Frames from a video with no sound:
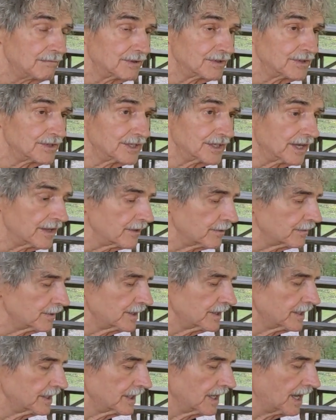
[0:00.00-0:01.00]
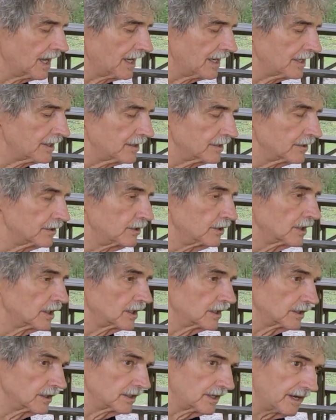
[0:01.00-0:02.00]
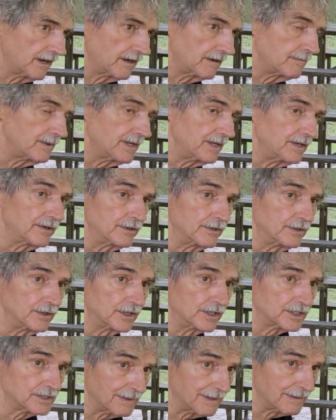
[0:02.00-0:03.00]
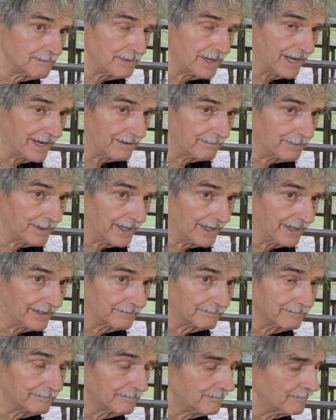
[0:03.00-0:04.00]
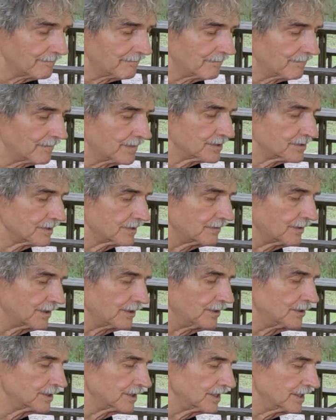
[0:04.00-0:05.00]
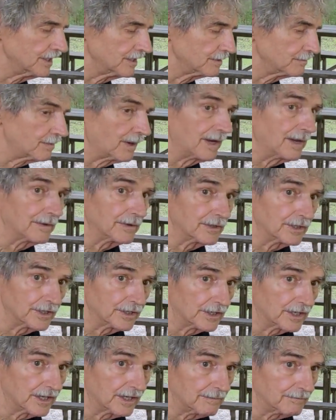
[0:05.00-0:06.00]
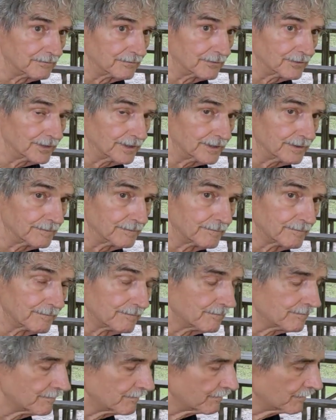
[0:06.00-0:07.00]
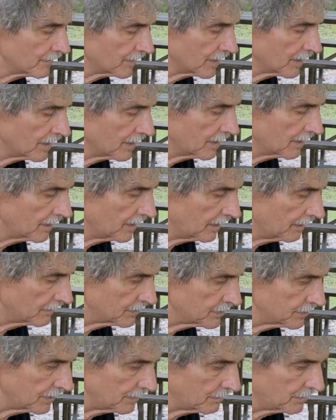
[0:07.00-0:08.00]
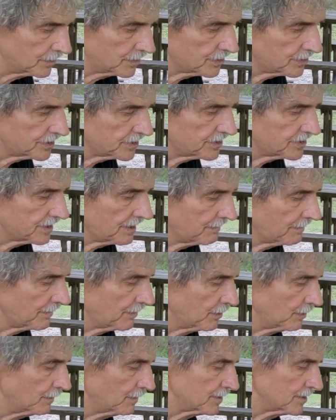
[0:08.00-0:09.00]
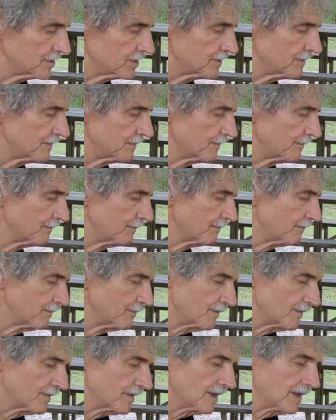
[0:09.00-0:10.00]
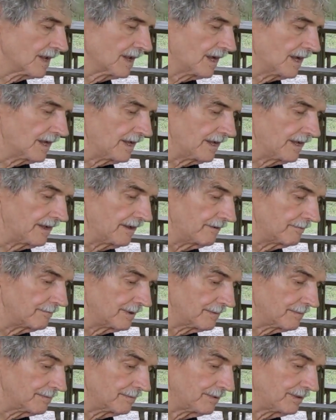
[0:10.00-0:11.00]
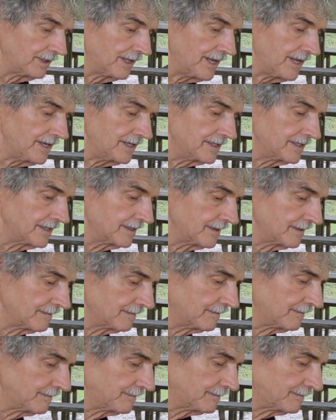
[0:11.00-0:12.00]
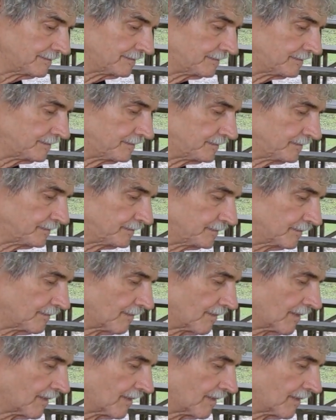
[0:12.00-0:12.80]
but the other one I could hook a carabiner and hook it to my backpack. This one, if I hook it here, it's probably going to come free. Okay, so I push this up, it opens. I have my plate. I